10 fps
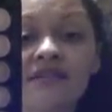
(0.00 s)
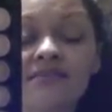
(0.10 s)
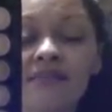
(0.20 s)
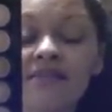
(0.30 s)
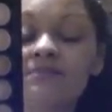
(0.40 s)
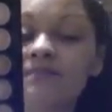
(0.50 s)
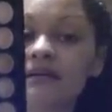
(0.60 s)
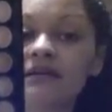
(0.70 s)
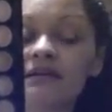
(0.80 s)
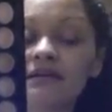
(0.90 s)
It might
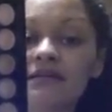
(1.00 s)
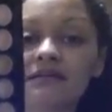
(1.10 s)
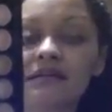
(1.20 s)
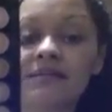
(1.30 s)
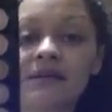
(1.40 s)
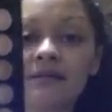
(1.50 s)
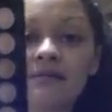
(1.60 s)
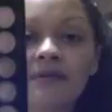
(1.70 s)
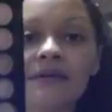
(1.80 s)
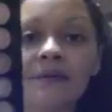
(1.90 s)
be. It might
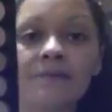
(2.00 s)
be.